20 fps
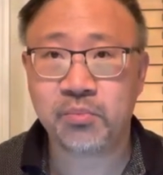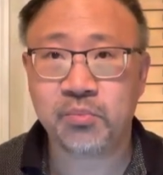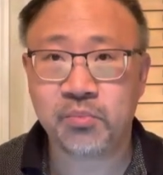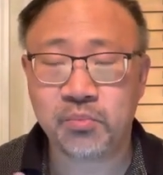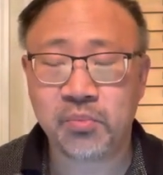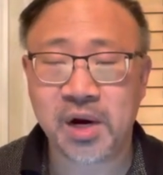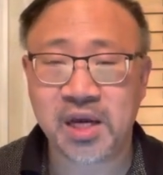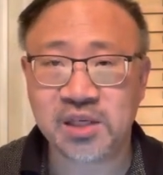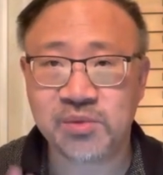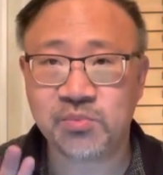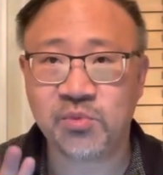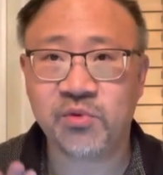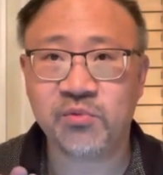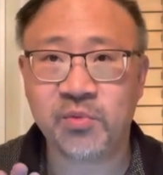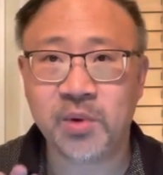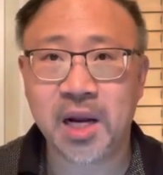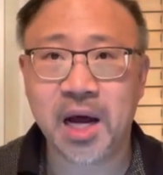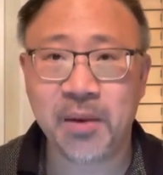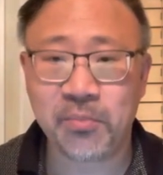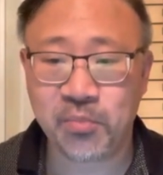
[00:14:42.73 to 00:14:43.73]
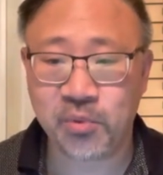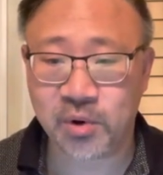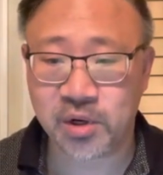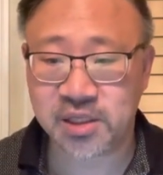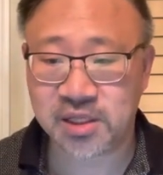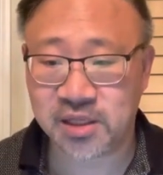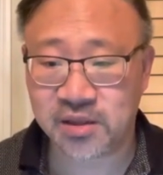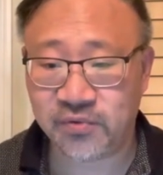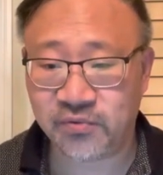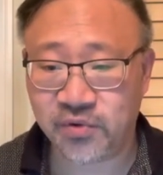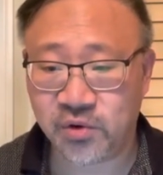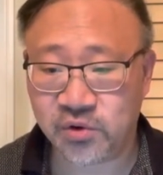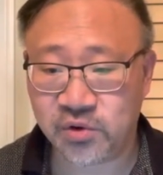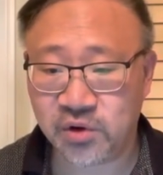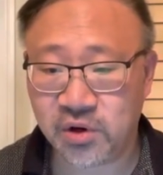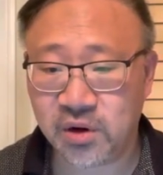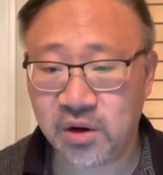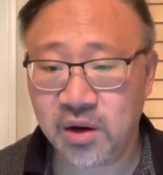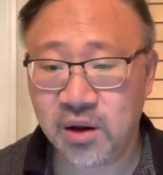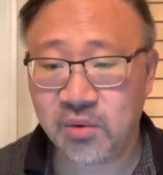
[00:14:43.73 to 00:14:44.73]
price movement upwards in the
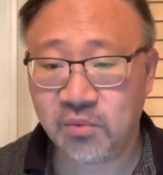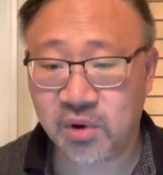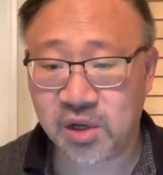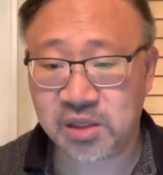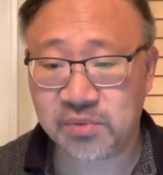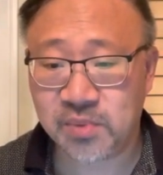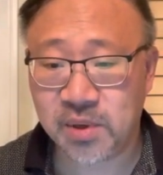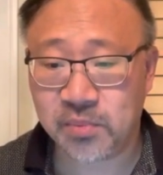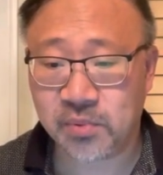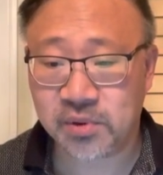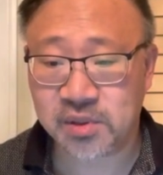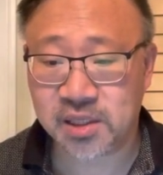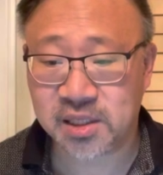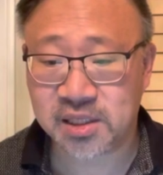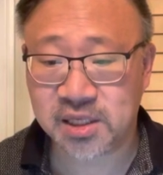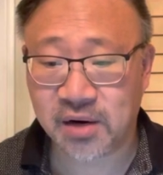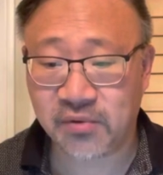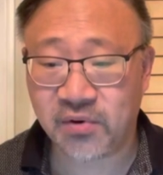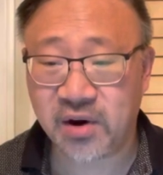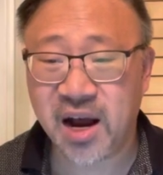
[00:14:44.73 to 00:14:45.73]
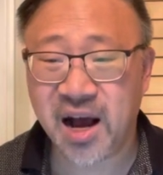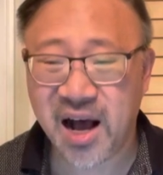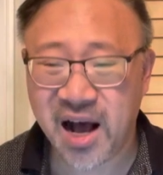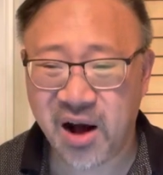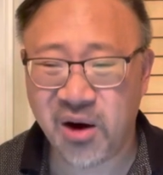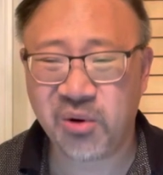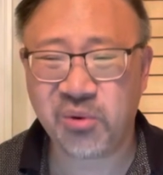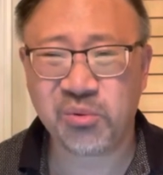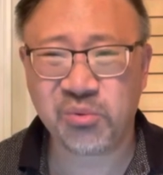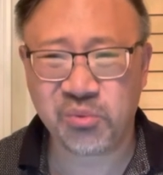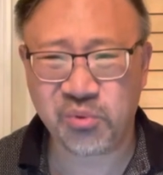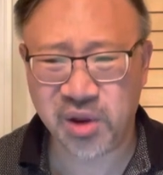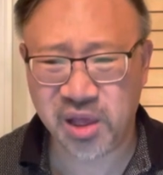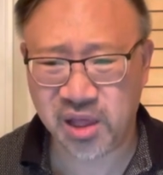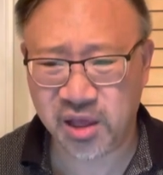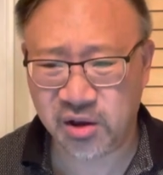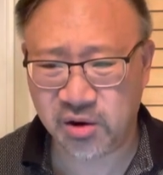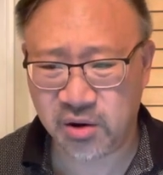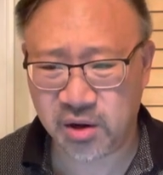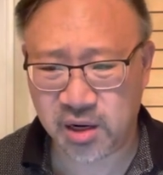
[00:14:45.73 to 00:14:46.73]
future once people discover how really
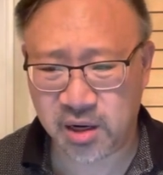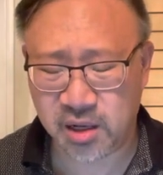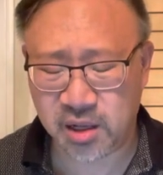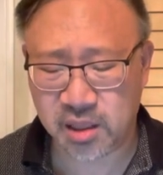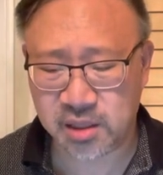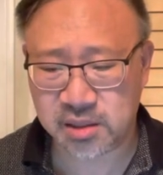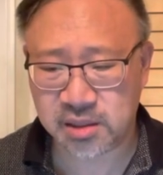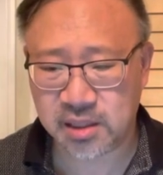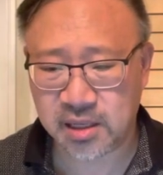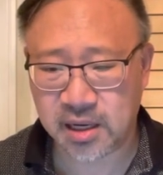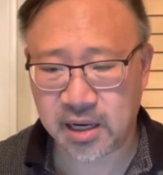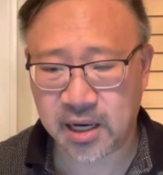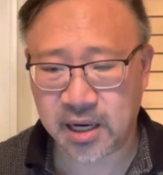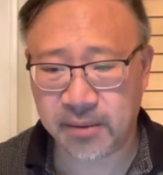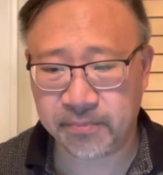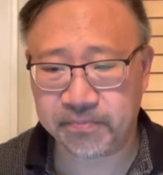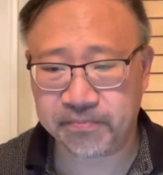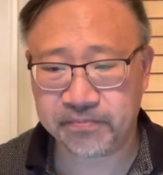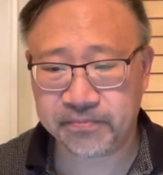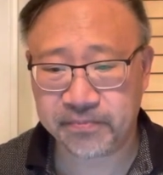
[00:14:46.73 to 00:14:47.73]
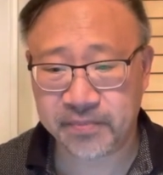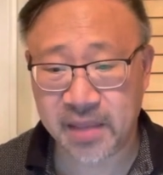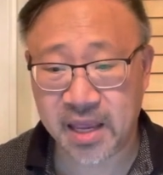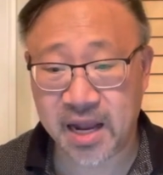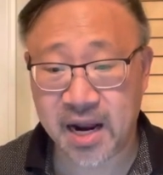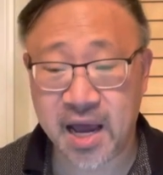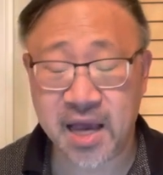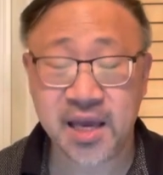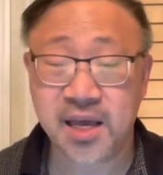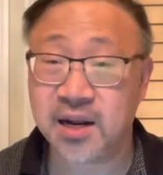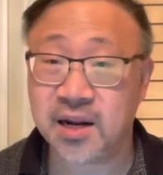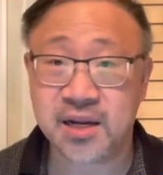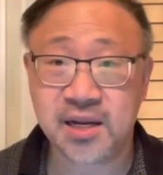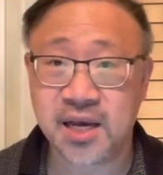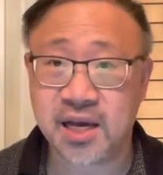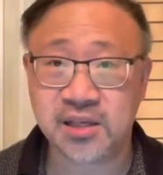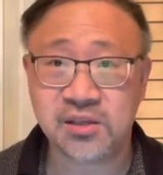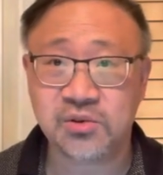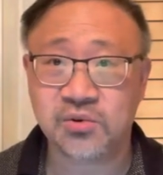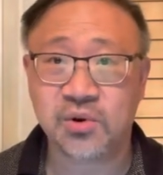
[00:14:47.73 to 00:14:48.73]
good it is. Um, and I can
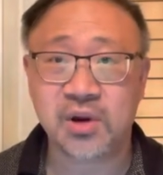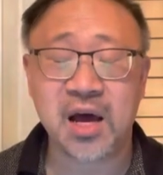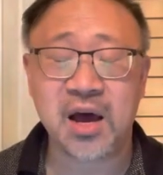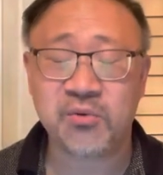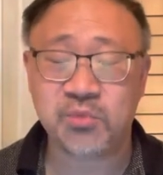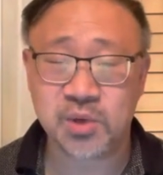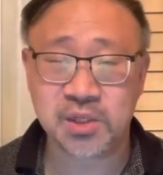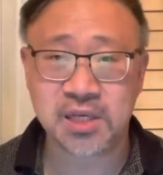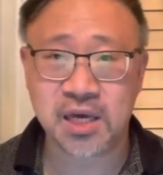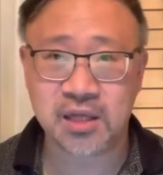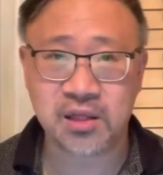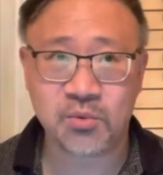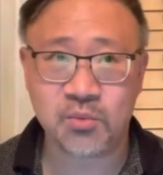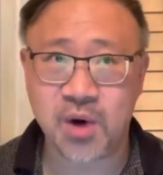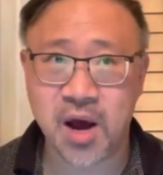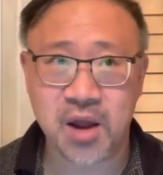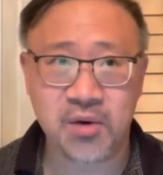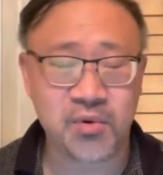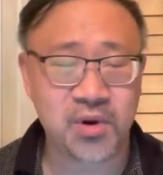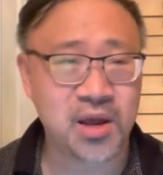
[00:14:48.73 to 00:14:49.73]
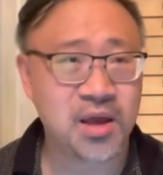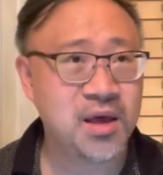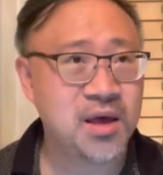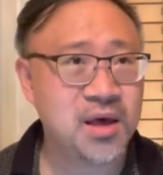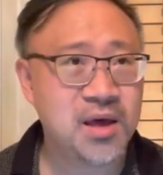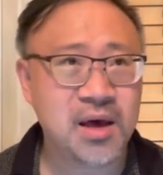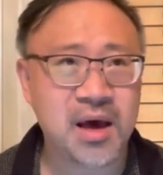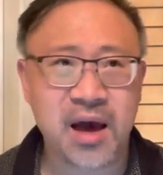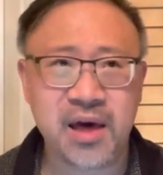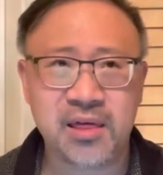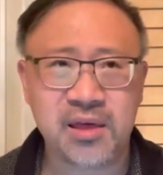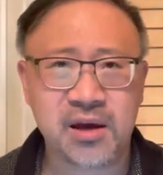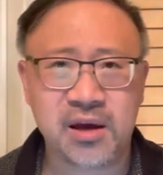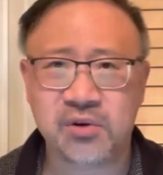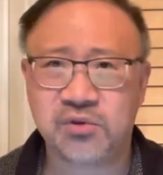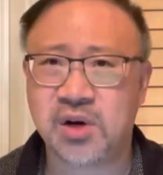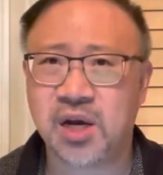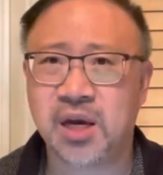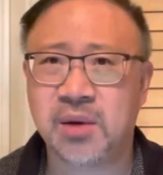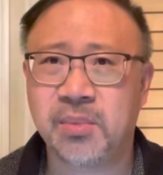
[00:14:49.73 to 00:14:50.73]
attest to it. I was at the winery. I think I
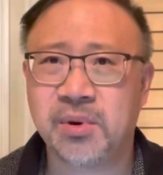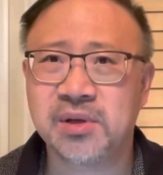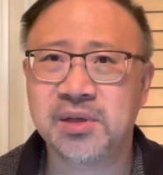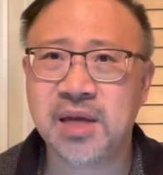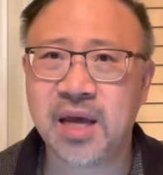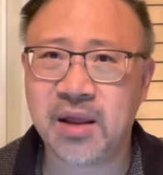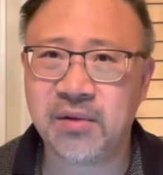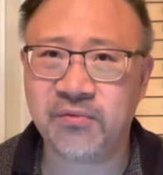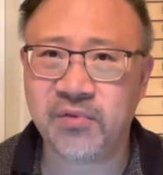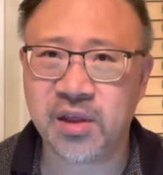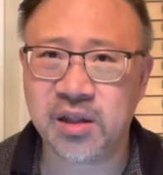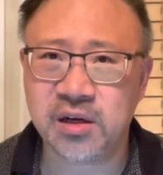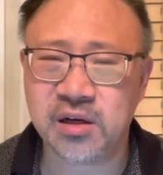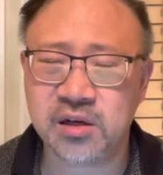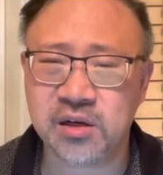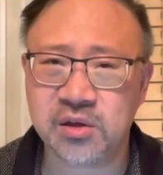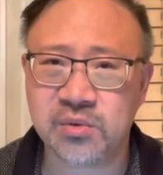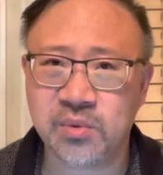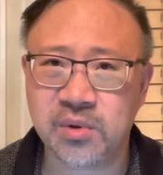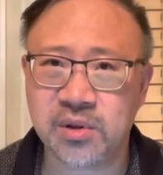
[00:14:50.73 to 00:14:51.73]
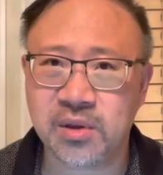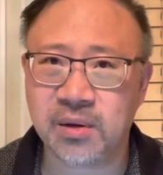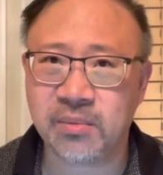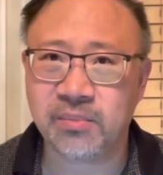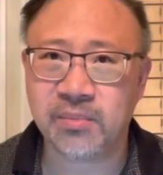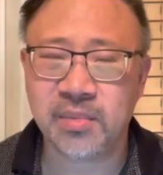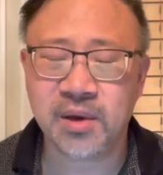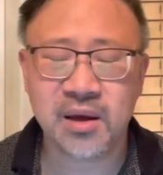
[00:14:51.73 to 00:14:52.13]
drank about ten vintages with them